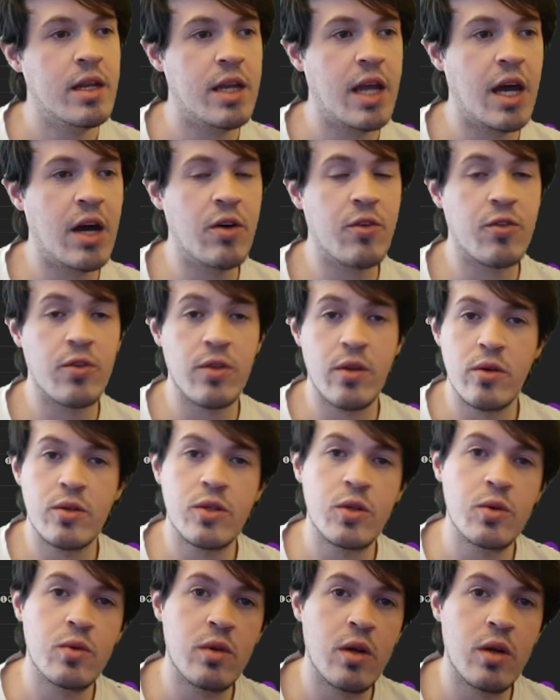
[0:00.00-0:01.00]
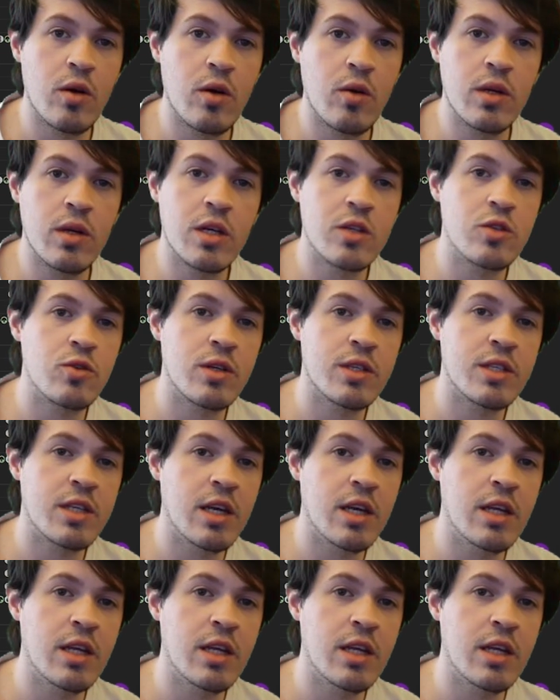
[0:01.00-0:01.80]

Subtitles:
Now, for those who know Yidris,